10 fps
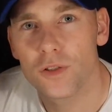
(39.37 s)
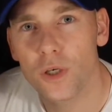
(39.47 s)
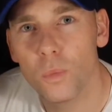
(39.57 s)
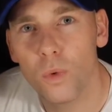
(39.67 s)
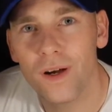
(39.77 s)

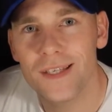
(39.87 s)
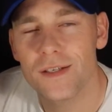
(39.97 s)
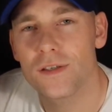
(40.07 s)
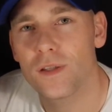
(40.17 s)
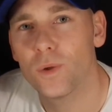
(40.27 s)
So why is
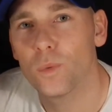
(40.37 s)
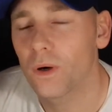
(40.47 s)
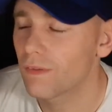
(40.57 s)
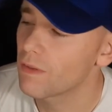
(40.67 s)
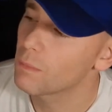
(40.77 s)
this still
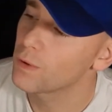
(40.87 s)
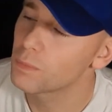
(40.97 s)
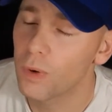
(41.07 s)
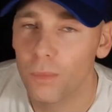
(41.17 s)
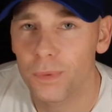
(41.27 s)
one of the
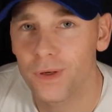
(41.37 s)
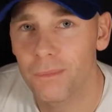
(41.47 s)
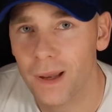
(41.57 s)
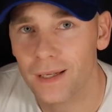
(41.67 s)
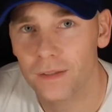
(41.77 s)
most
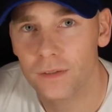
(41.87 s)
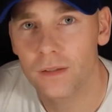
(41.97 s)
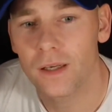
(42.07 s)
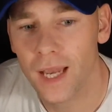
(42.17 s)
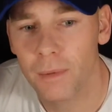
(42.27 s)
popular Macs
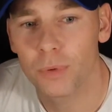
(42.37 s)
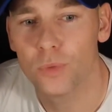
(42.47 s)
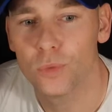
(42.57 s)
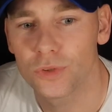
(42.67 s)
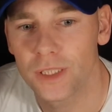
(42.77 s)
that
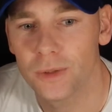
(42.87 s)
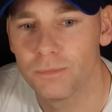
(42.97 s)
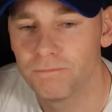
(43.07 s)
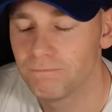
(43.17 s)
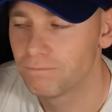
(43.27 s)
Apple
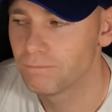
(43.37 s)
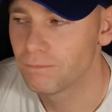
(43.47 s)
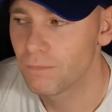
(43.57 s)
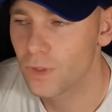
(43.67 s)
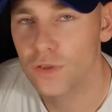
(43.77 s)
sell?
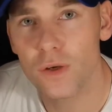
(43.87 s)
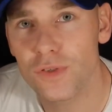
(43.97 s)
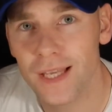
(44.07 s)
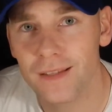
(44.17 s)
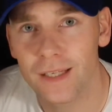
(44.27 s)
There's no
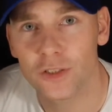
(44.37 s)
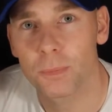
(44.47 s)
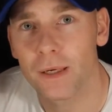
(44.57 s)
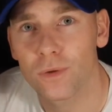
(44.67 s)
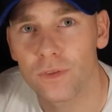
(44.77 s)
standout
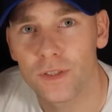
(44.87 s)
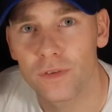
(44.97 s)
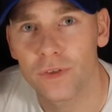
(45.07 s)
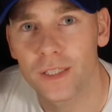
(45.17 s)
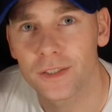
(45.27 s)
spec on this
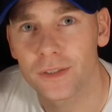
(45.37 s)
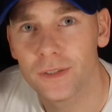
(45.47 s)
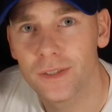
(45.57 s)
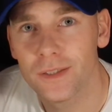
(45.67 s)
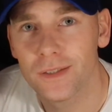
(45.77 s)

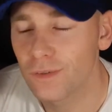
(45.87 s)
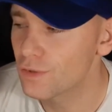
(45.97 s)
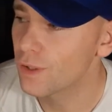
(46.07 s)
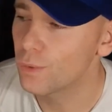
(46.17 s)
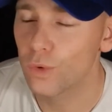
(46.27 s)
device.
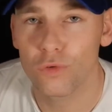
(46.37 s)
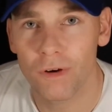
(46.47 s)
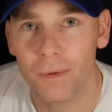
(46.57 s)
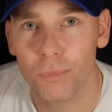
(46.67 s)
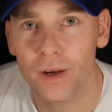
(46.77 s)
There's no
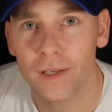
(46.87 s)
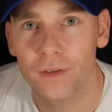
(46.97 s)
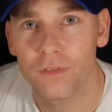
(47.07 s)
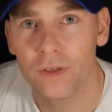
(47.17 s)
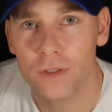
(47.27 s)

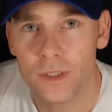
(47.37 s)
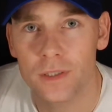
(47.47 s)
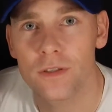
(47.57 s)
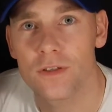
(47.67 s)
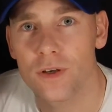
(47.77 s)
groundbreaking advance in
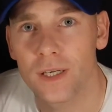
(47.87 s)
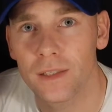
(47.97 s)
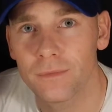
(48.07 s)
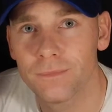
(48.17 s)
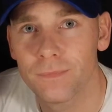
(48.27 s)
the design.